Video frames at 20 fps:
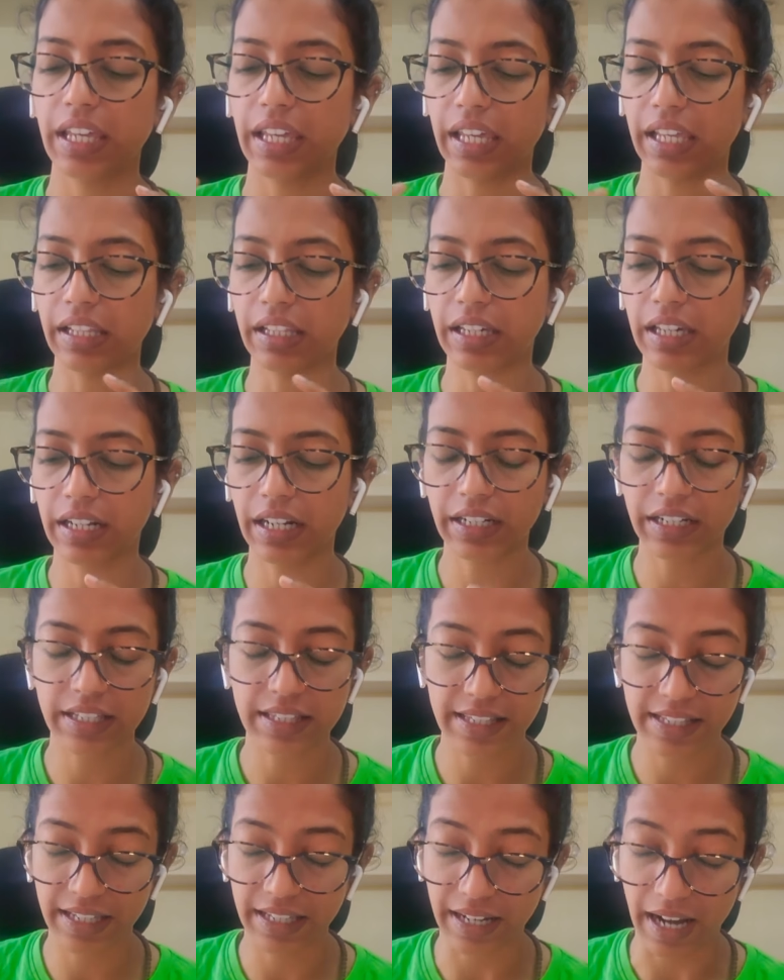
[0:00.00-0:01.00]
incorrect
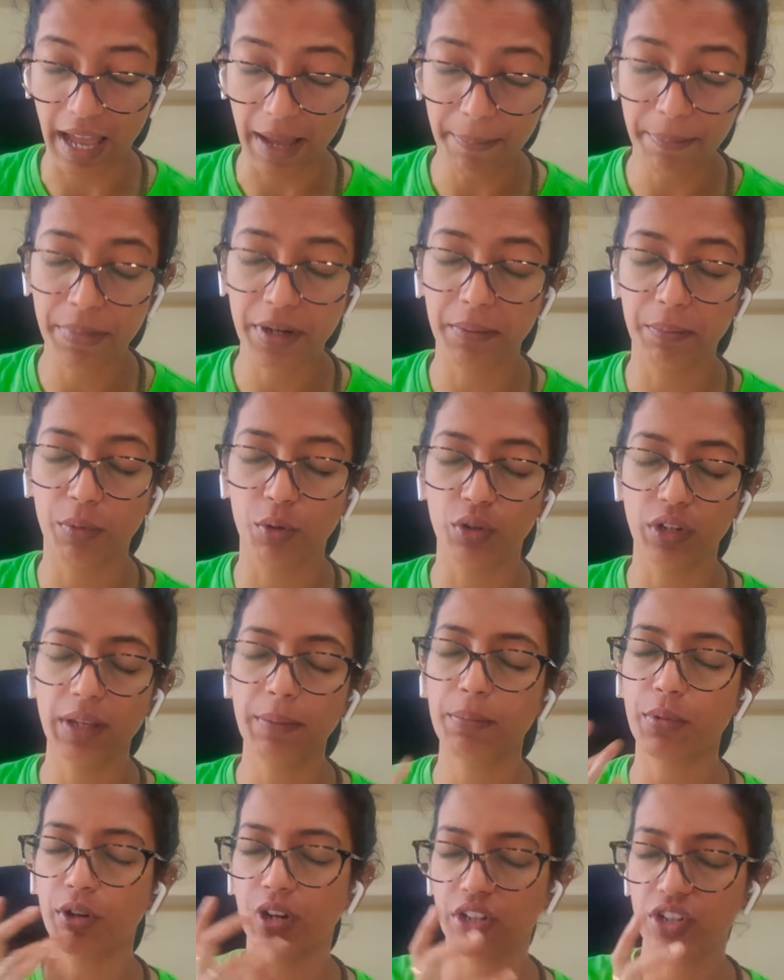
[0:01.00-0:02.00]
scrap
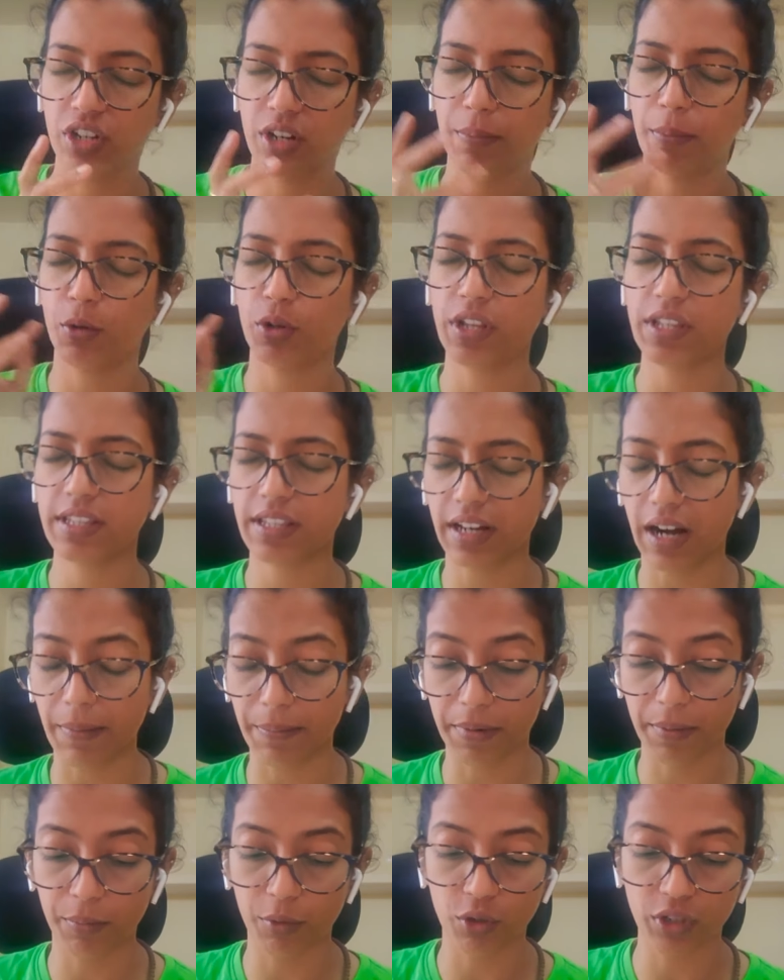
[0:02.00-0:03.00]
reporting, production reporting, scrap
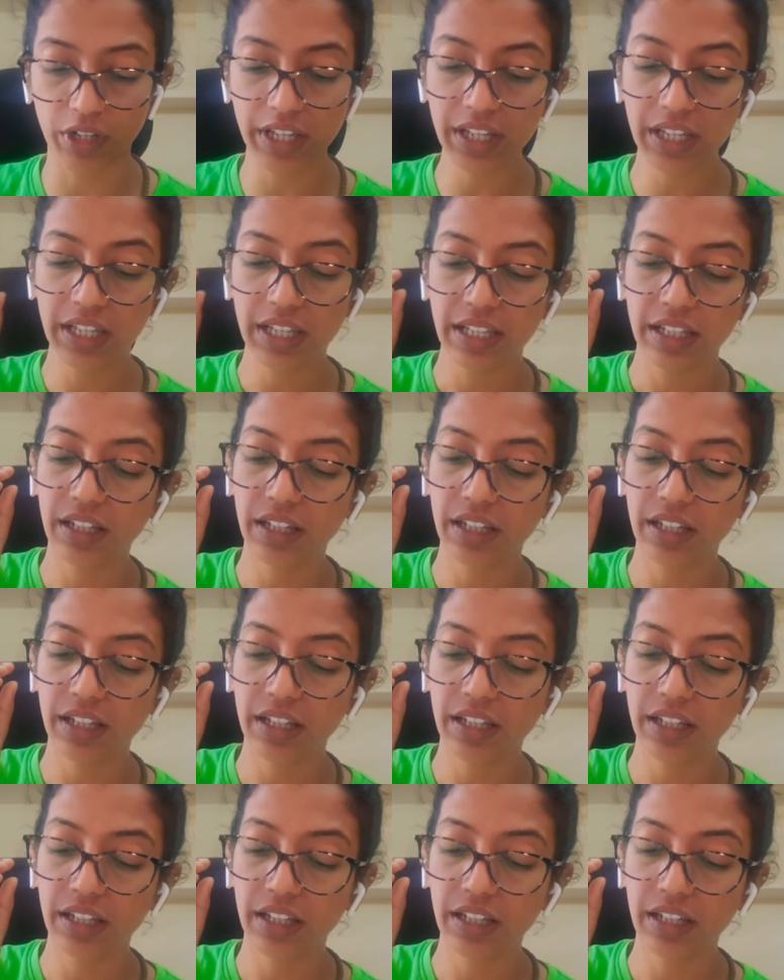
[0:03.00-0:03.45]
reporting,